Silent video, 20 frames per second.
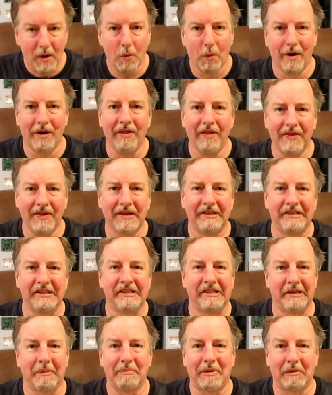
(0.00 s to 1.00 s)
One of the things
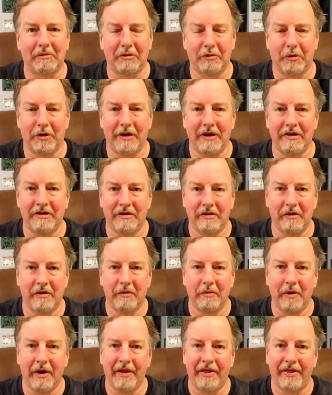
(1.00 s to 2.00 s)
you sometimes run
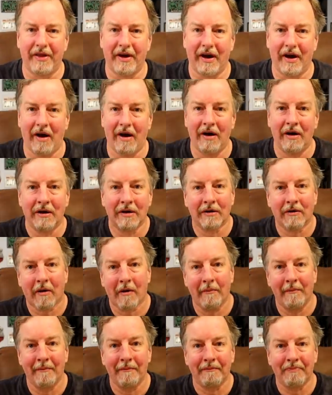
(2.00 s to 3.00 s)
into with uh,
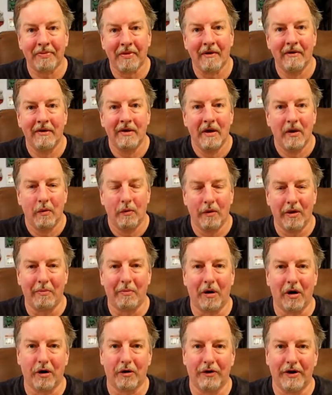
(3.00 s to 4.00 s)
with
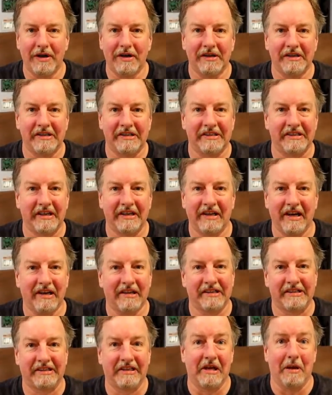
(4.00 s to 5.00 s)
margaritas is they
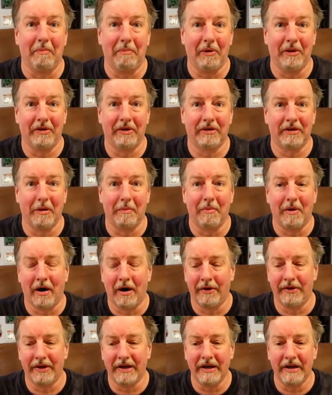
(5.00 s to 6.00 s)
kind of skimp on the
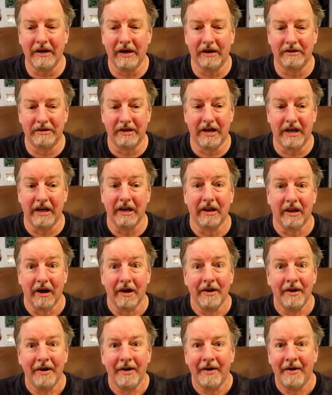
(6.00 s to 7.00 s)
on the uh,
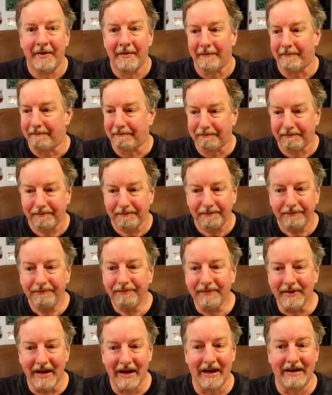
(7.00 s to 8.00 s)
tequila,
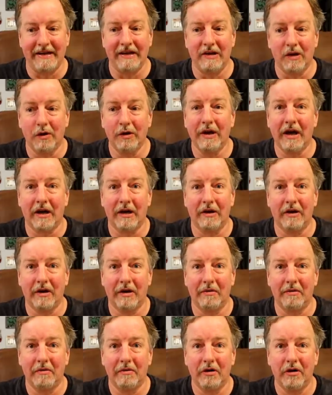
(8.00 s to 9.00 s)
and you know you got a
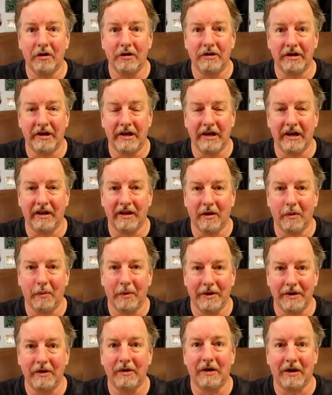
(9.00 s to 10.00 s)
good good tequila
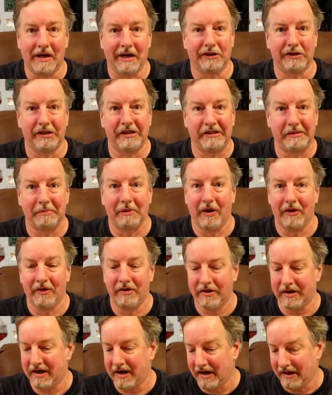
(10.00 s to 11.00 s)
when you can actually smell the
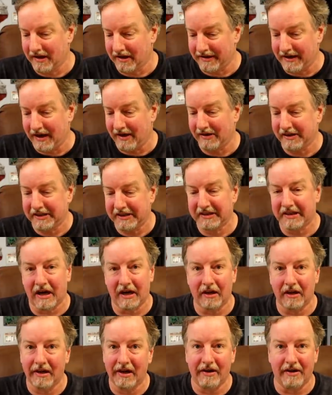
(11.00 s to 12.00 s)
tequila. Now this has
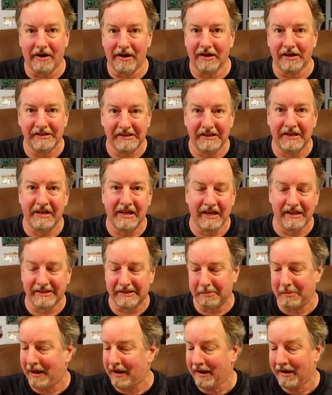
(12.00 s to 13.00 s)
got a lid on it, so you can't
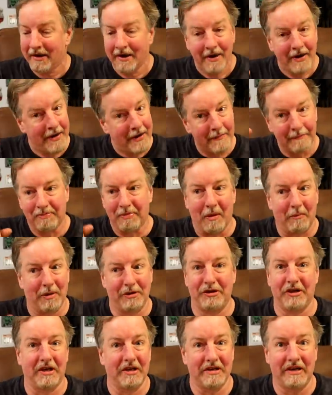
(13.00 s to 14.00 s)
smell it,
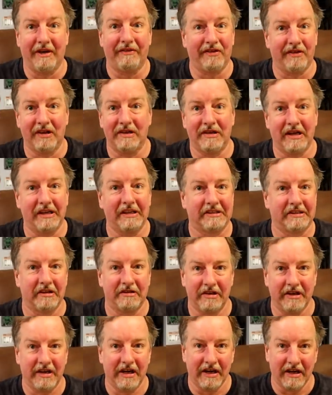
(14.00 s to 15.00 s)
but you can definitely taste the
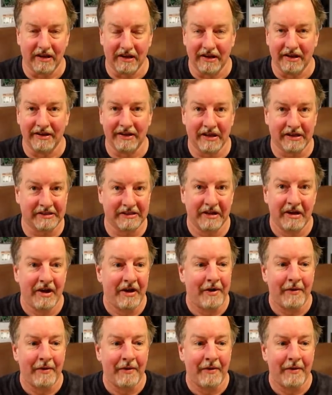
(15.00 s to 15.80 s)
tequila, and that's